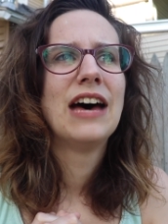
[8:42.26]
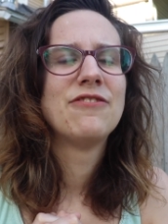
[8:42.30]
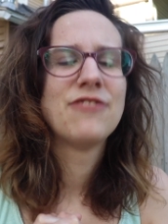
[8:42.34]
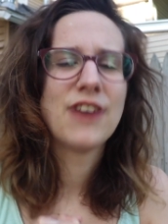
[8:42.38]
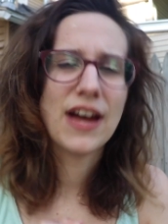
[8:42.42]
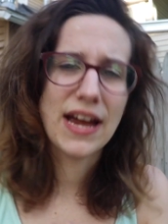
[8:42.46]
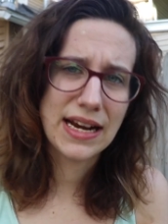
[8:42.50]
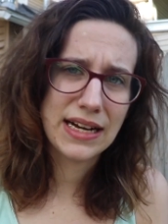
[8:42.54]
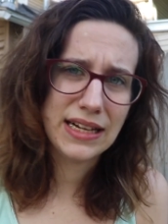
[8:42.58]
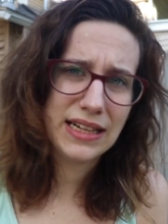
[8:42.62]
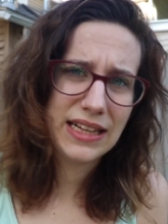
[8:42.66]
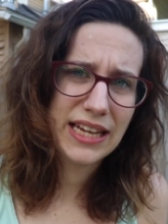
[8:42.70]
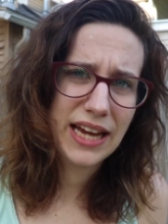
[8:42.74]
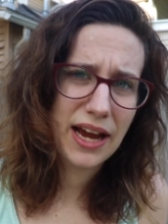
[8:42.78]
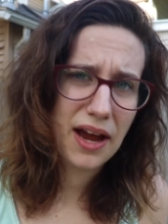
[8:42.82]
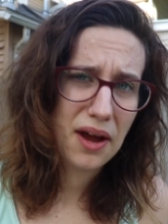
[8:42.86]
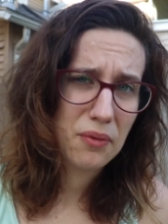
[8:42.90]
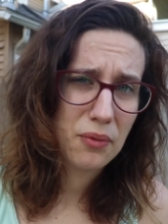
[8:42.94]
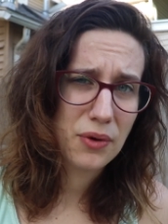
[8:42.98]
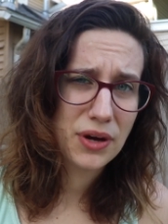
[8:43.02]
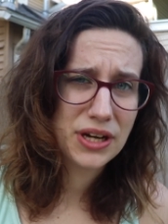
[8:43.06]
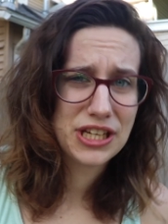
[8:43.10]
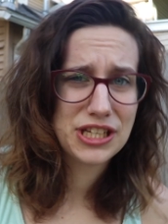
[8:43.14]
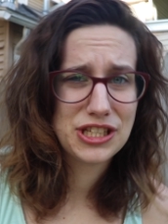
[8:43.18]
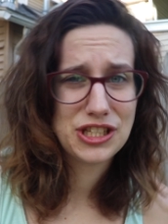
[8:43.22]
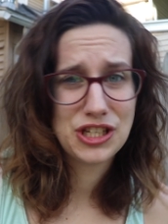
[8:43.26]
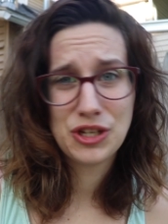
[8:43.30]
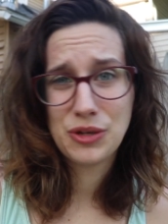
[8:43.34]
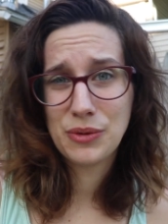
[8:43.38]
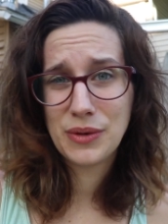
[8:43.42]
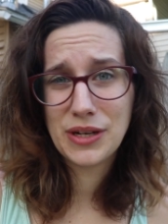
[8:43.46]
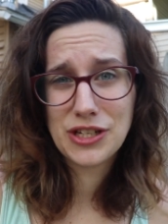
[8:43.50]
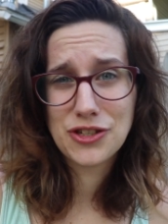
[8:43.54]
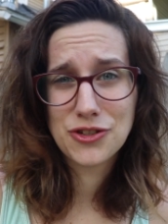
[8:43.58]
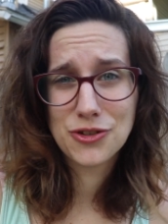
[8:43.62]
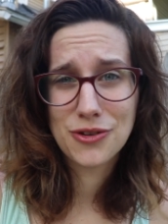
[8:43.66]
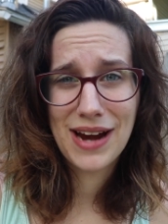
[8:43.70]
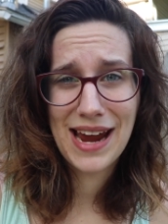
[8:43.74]
finally, I wanted to
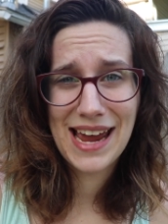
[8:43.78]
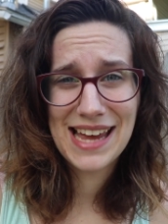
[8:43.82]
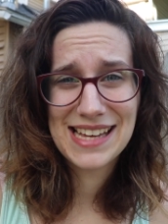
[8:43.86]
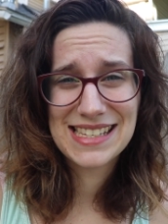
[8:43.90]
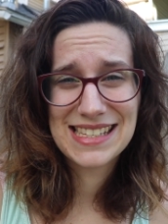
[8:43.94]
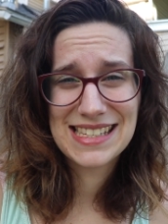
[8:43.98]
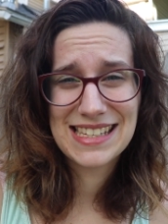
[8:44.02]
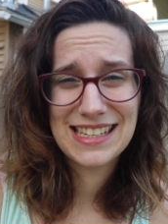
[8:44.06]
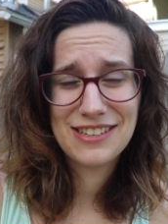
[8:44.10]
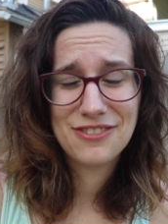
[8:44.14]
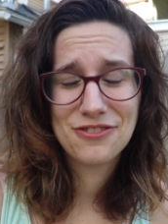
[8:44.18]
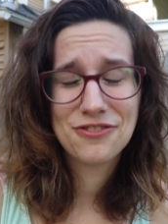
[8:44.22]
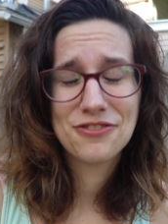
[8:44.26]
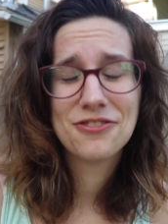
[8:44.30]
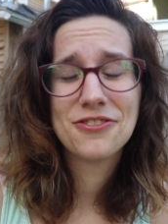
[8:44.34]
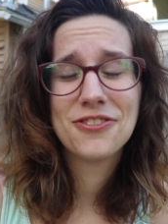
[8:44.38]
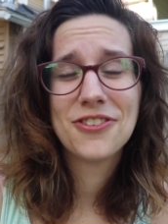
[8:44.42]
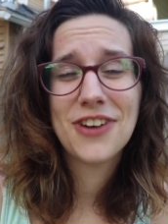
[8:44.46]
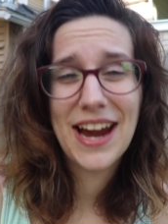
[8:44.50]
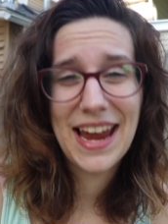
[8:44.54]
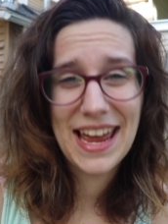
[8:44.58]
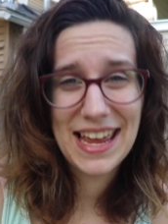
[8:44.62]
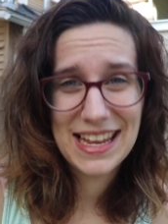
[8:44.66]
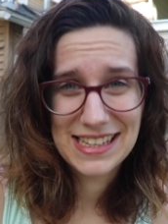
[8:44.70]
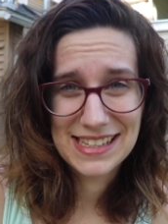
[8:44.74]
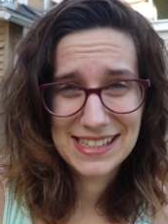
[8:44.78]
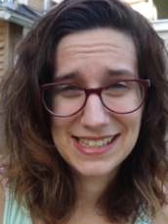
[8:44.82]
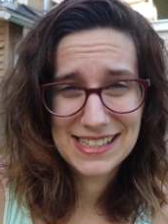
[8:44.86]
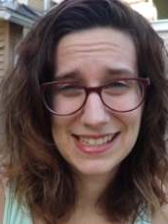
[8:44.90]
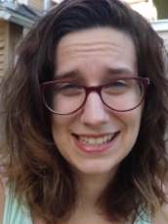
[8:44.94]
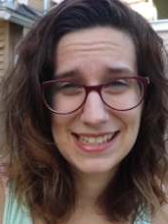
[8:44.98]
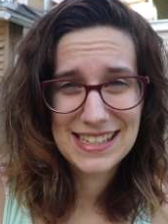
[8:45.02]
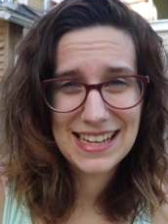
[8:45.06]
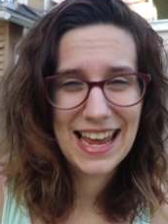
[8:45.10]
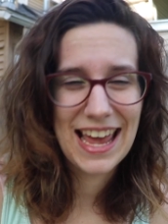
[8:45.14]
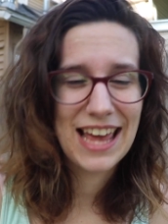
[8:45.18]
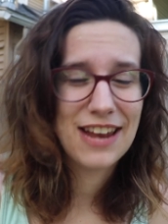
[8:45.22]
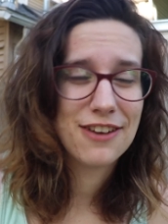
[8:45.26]
address
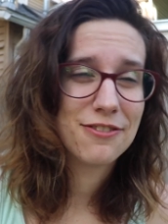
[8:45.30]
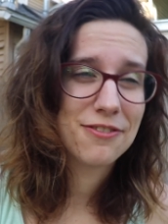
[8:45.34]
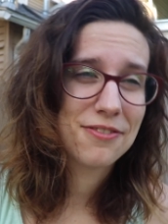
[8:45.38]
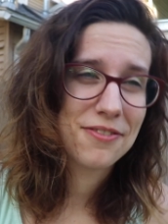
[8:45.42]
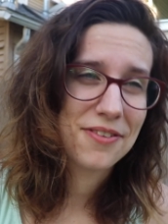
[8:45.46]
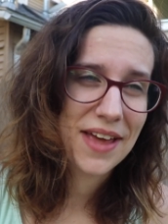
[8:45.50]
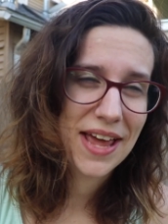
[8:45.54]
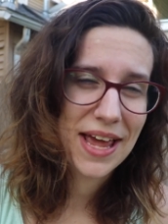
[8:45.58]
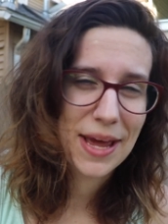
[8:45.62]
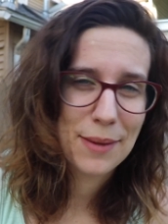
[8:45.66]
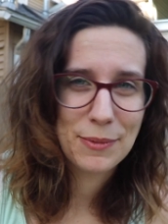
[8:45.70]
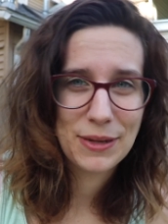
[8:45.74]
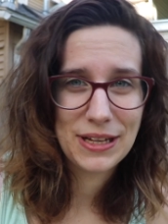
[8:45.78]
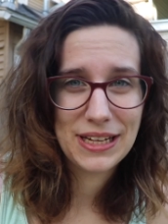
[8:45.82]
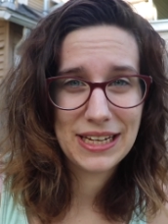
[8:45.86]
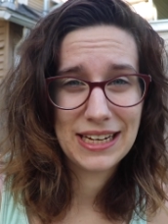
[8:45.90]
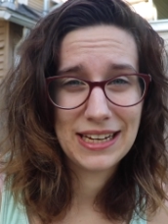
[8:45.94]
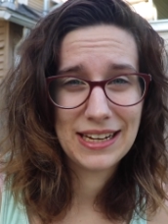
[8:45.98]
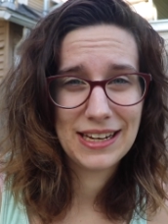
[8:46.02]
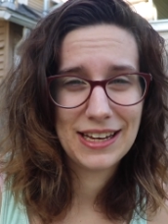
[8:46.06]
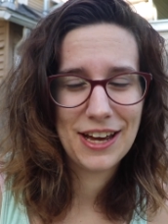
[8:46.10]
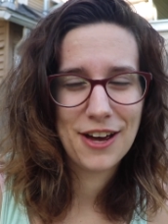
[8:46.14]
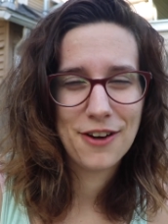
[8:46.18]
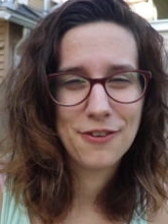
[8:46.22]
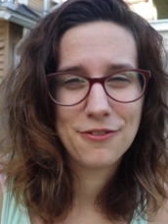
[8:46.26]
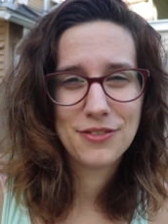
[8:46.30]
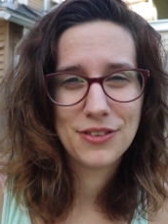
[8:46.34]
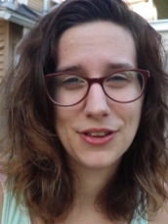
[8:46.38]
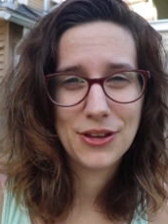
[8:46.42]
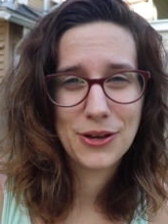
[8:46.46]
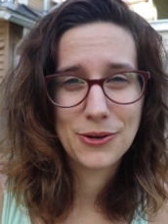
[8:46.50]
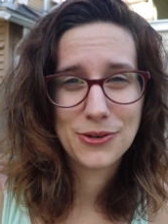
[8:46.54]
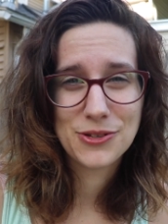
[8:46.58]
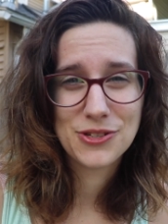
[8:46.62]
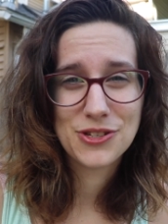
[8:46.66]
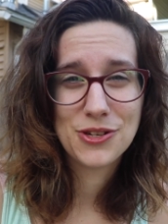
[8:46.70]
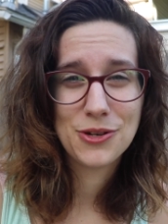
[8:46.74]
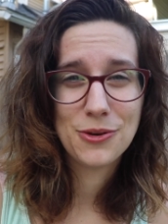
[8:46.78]
friends and family of
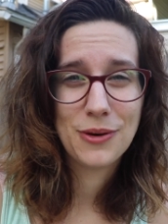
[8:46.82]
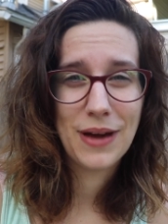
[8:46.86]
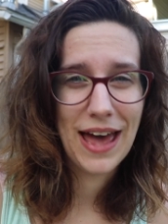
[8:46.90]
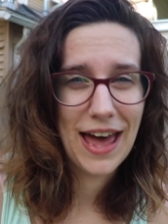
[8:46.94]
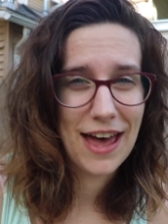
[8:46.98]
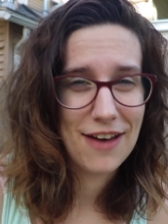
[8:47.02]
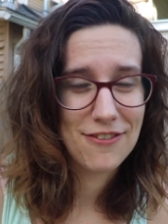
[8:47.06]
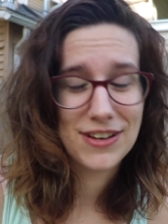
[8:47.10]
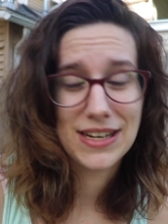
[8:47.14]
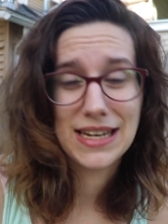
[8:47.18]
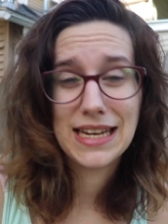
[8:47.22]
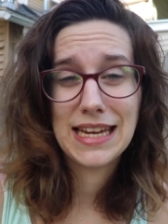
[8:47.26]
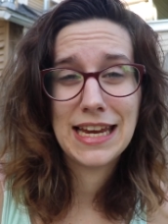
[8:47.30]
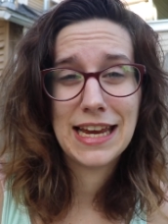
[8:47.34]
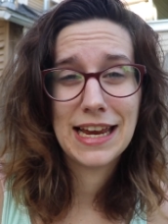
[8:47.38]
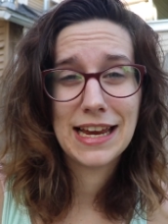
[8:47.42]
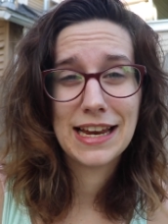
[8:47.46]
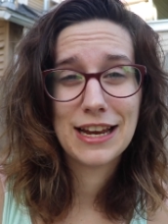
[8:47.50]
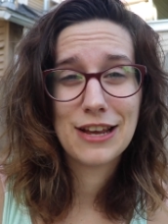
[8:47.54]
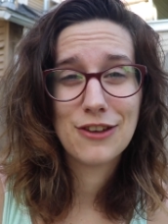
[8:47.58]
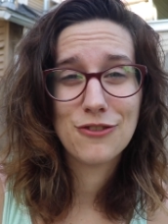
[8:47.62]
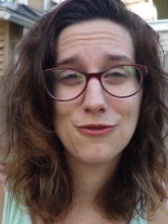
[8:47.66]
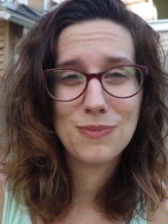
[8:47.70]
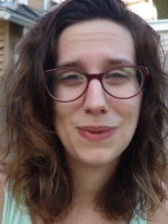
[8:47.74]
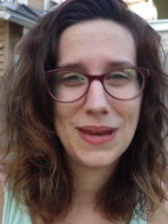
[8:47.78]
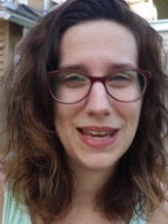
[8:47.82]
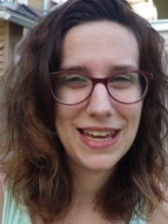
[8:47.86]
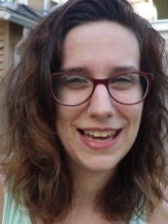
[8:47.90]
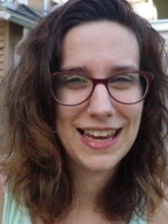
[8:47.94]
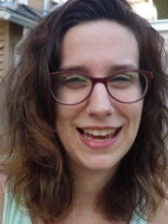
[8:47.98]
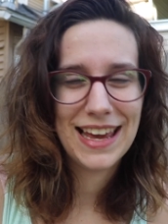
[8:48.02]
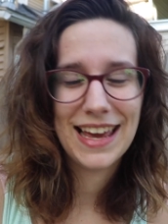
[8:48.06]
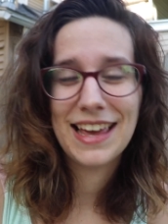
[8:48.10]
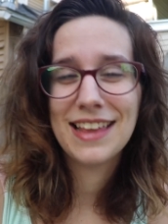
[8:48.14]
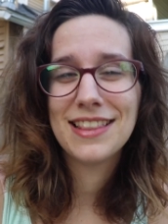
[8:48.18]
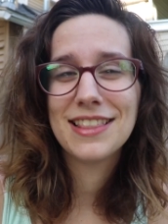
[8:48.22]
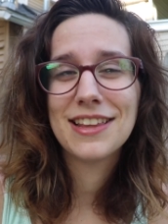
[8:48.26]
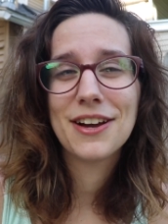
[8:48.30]
those who have an E N F
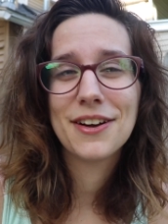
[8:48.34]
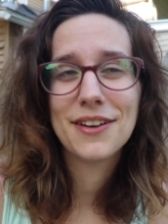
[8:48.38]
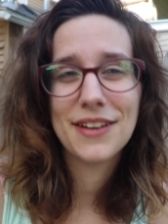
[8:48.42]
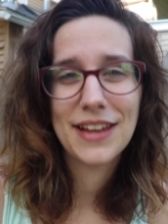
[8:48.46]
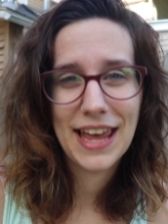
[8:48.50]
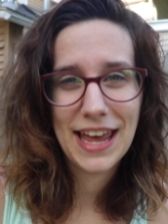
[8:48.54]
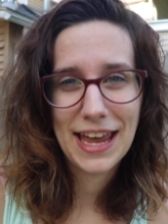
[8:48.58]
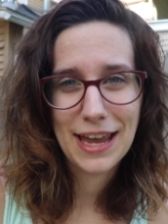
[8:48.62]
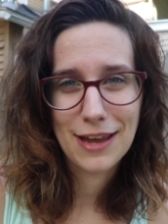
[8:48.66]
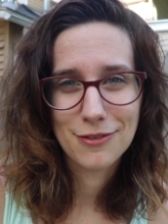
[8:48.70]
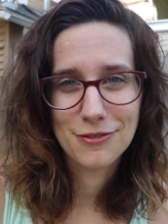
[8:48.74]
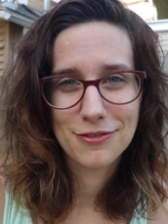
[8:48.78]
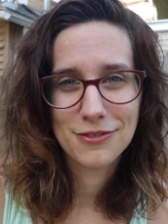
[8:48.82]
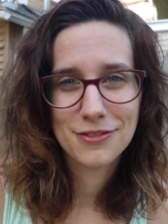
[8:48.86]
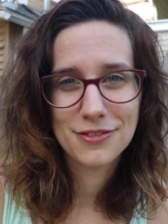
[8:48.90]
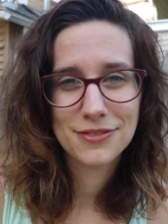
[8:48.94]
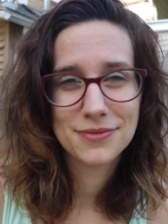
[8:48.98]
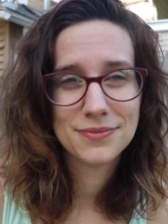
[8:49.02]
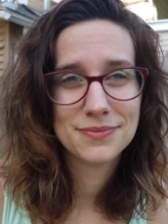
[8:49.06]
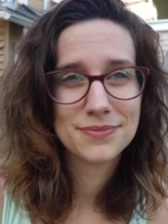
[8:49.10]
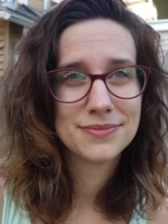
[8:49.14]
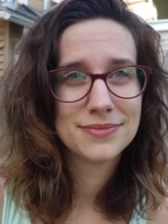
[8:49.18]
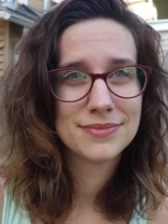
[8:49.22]
P in their life.